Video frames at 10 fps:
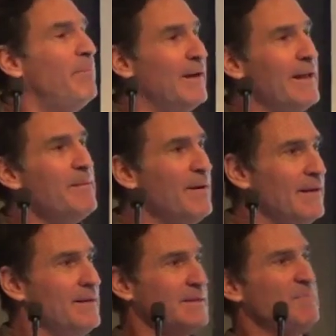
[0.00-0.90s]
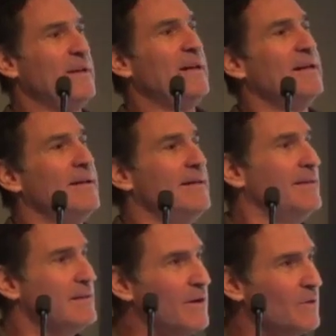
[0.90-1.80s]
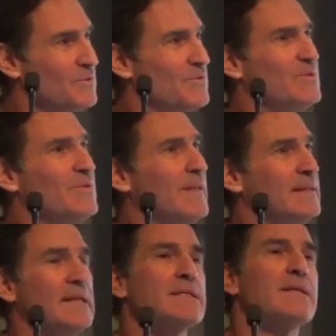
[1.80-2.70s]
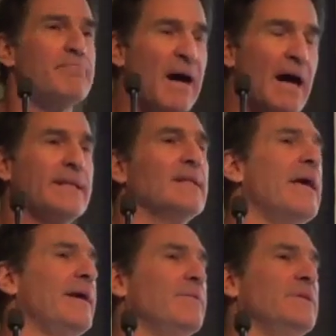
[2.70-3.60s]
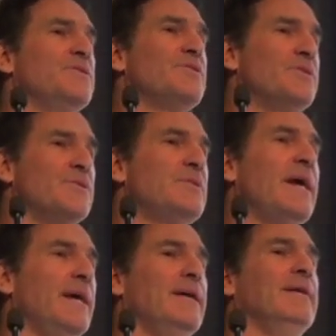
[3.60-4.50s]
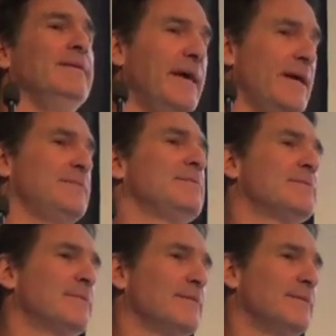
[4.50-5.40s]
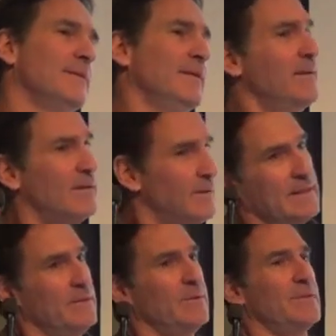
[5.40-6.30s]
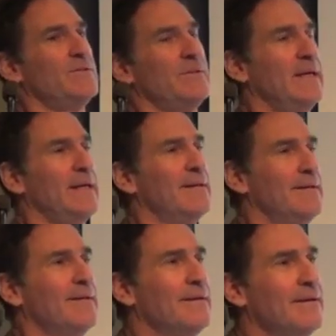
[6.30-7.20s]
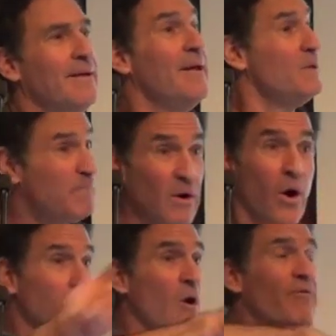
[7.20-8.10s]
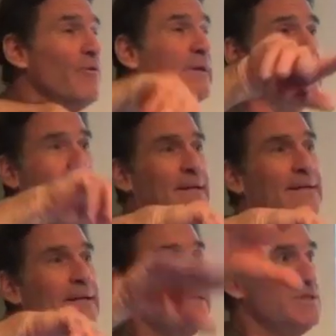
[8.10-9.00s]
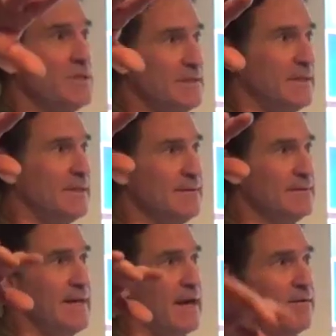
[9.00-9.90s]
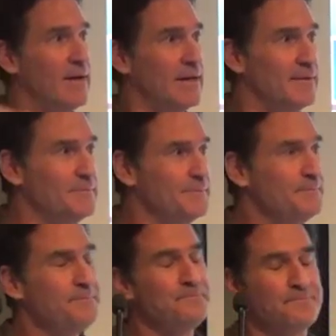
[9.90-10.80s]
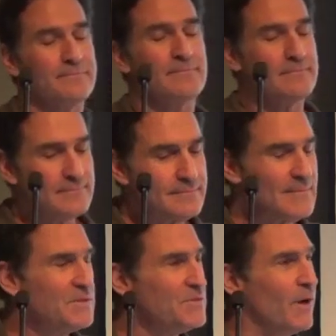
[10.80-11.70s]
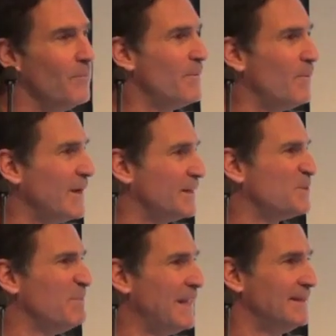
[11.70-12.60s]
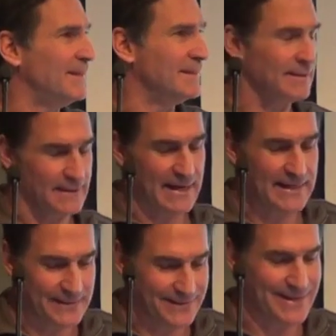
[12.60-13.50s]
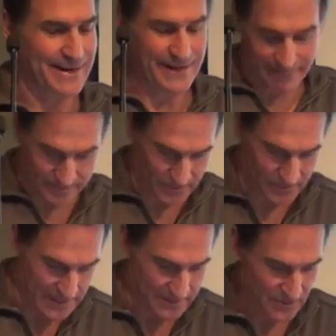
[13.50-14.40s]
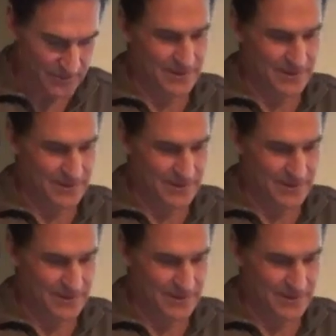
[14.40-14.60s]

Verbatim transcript: But anybody that's been in India knows that that's body language to say yes. You know, they do this thing. but all over India, not just in Calcutta. So I want to explain that, that the guy did not have Tourette's.